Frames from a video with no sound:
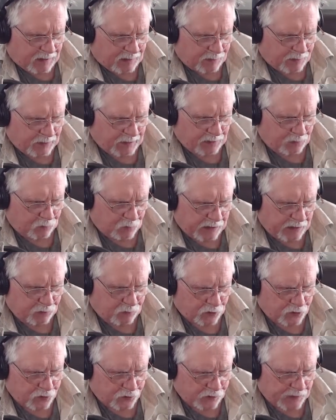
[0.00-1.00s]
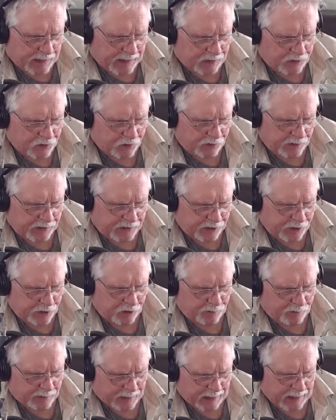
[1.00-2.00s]
but we were trained to adhere
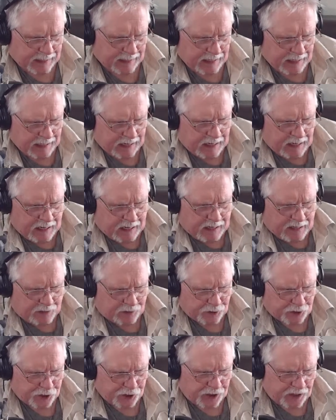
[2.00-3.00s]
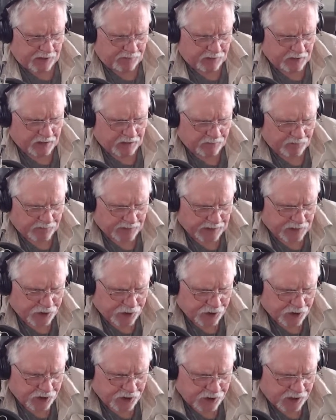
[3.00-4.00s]
by the Geneva
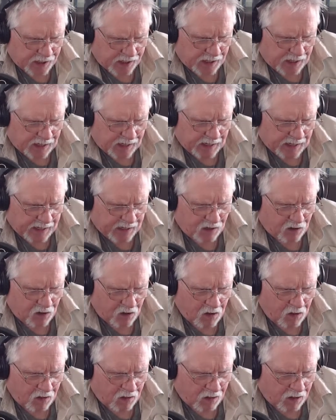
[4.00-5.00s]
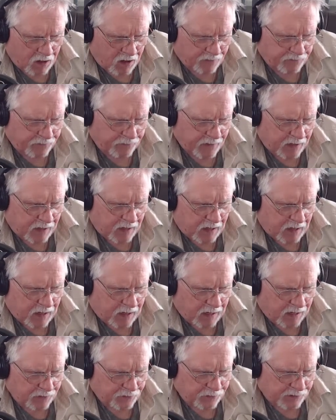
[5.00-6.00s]
Conventions and call off
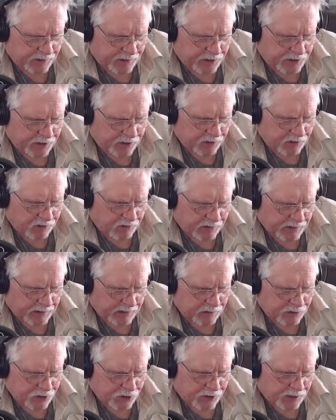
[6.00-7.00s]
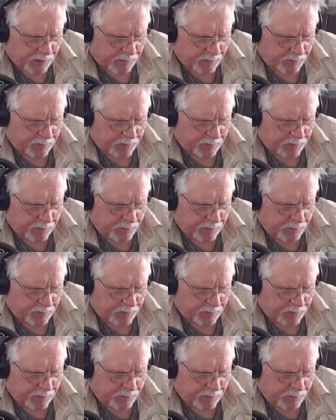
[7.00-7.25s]
other interrogators that